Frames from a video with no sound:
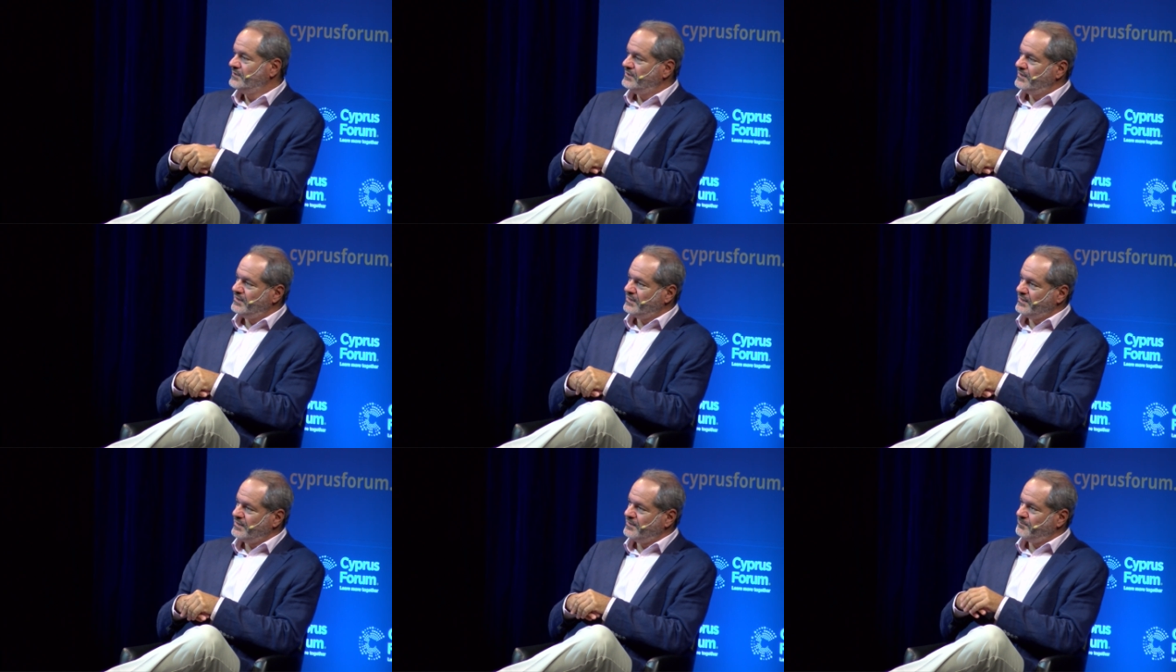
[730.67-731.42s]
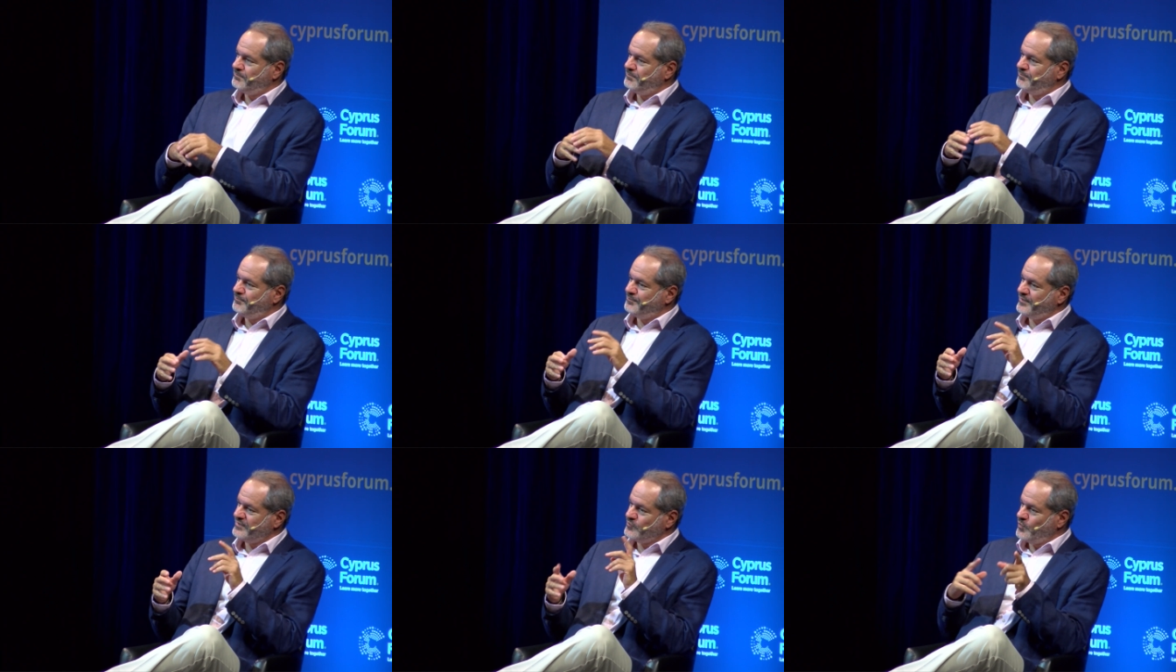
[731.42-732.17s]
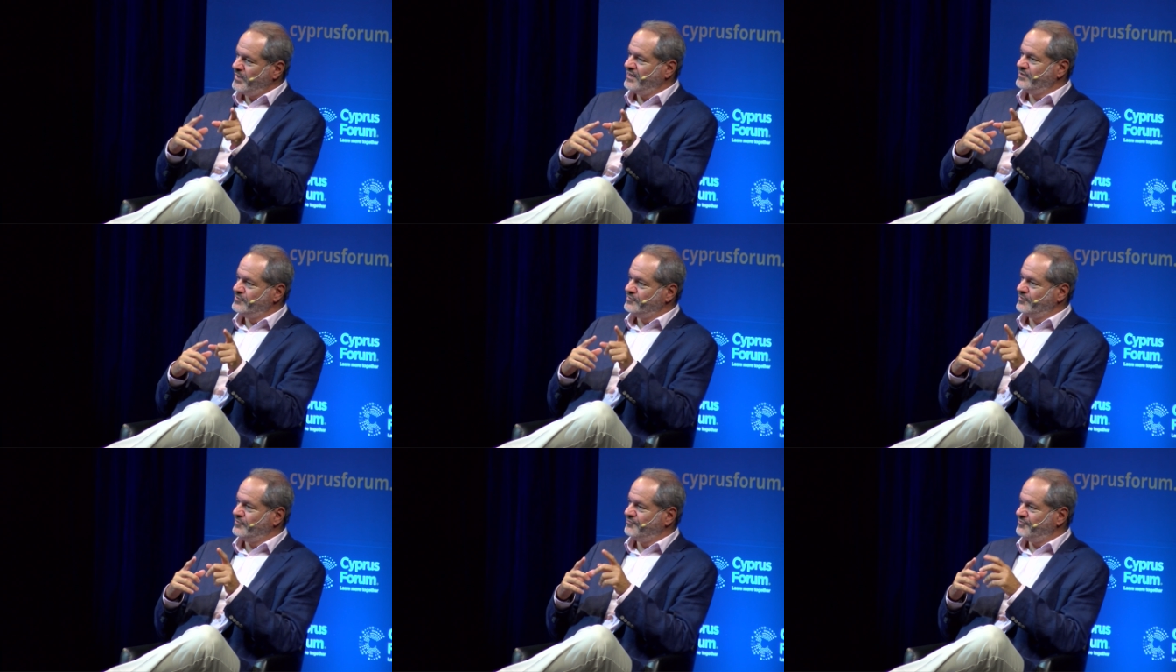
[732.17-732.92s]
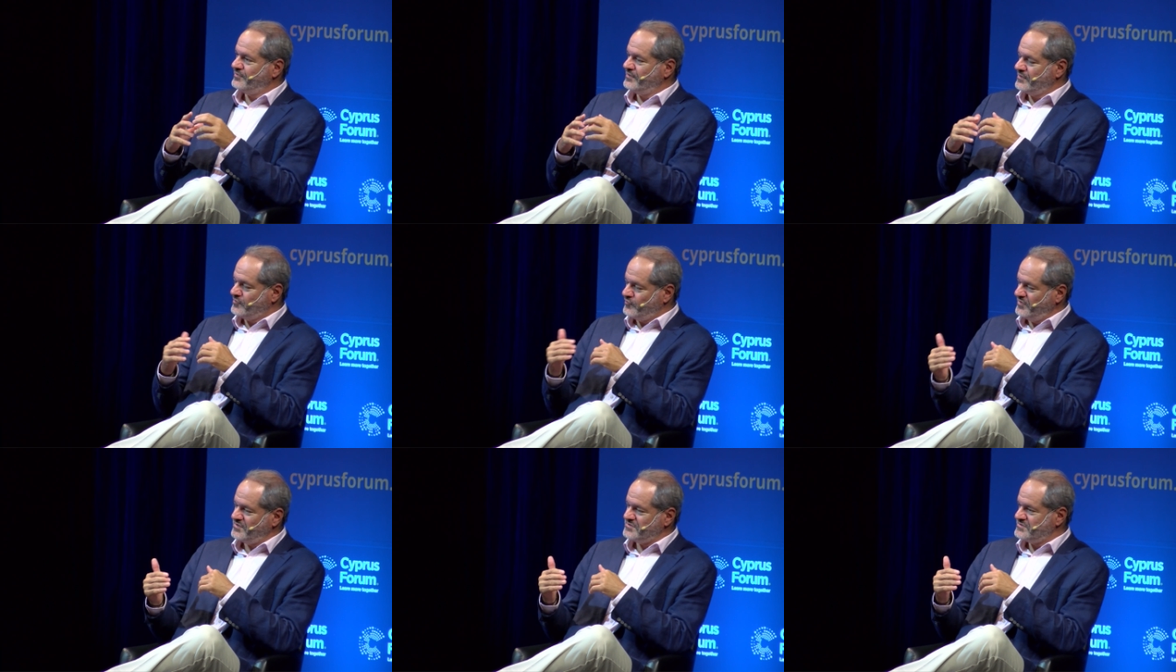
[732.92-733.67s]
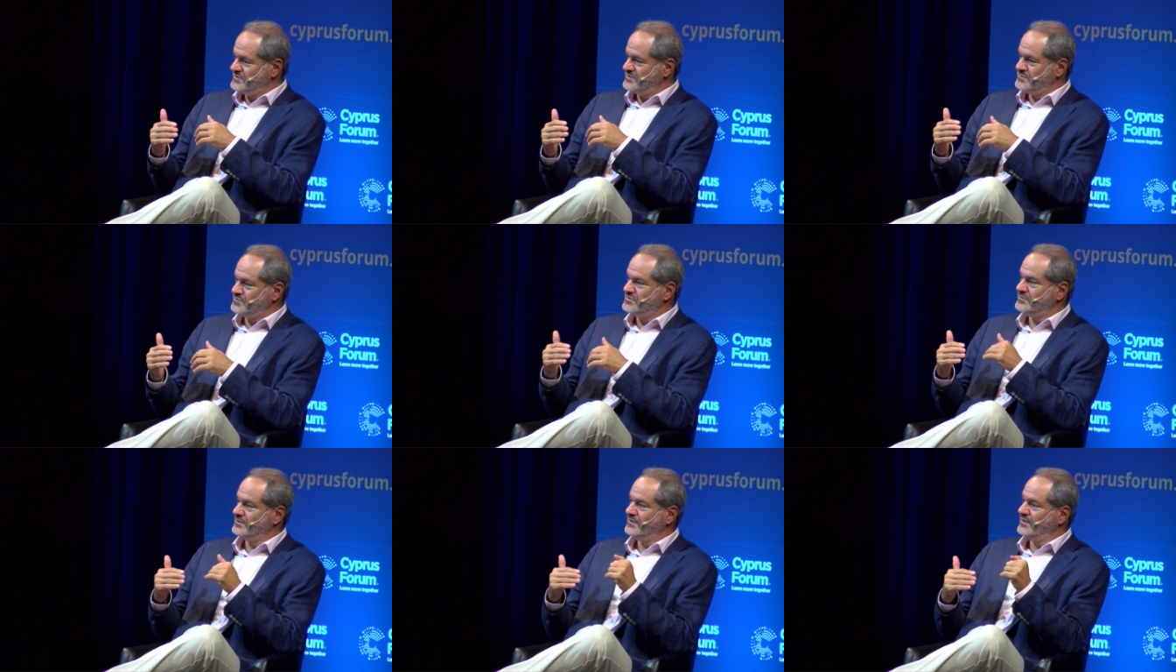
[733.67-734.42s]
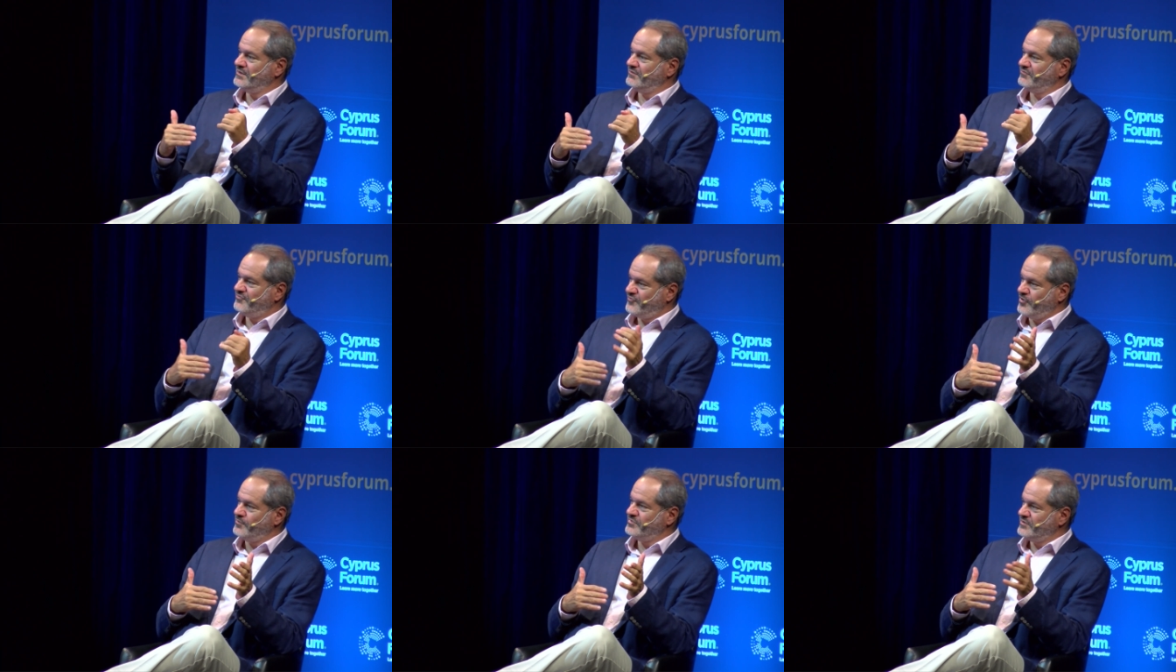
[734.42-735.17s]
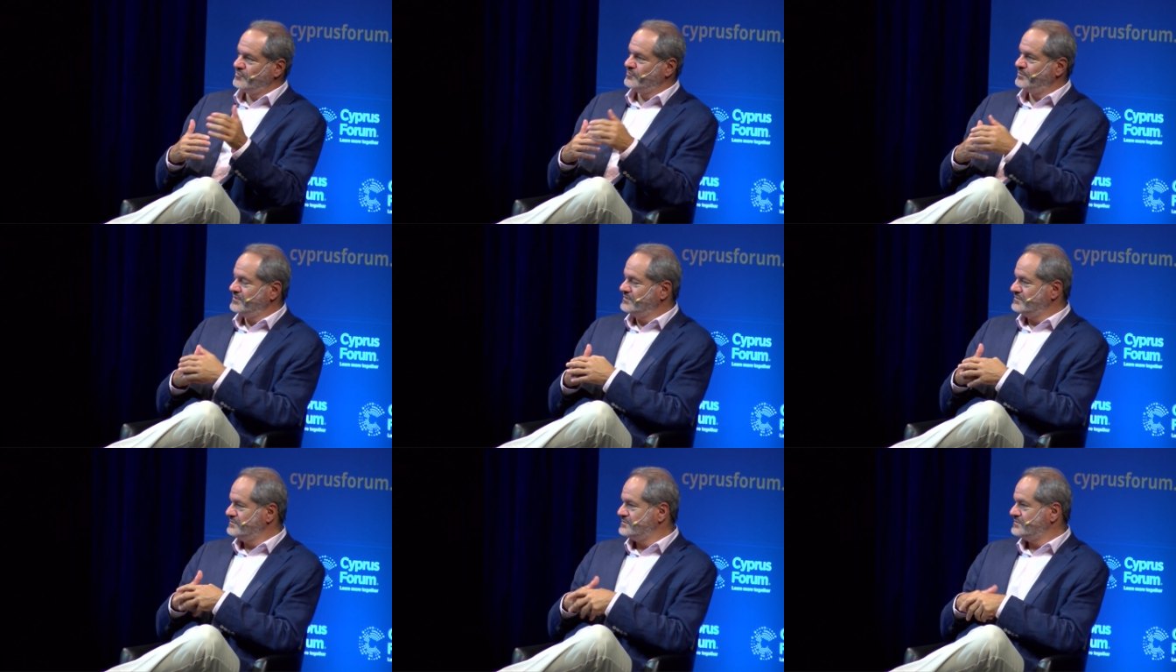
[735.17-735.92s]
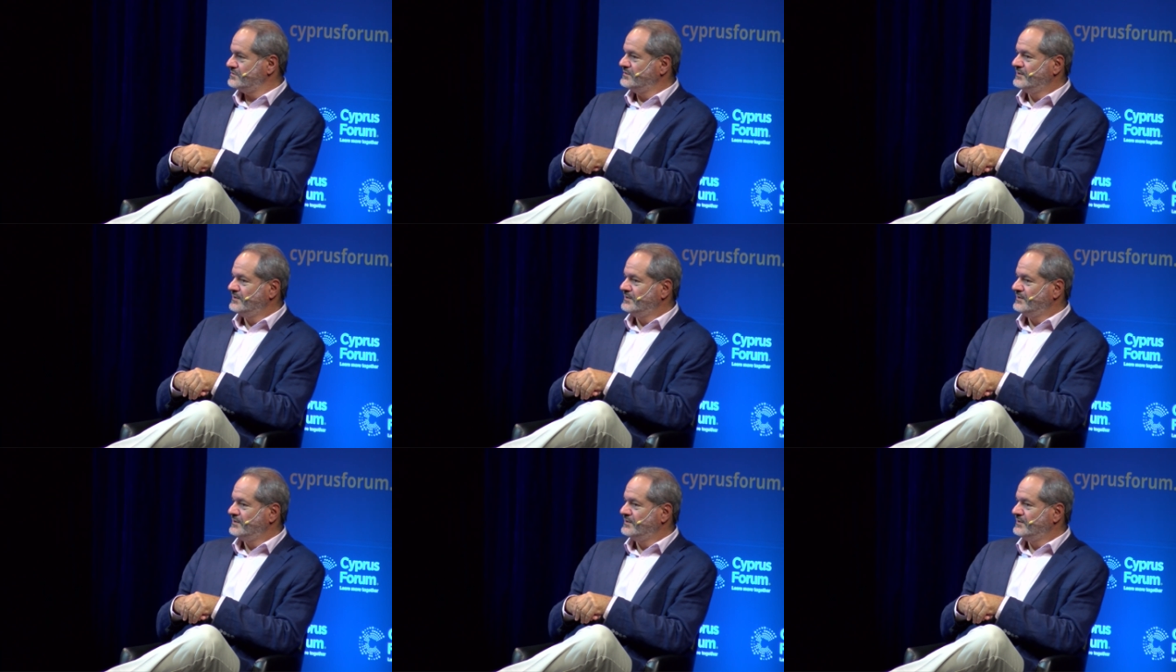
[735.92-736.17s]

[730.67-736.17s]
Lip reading: But one of the criticisms from the Europeans,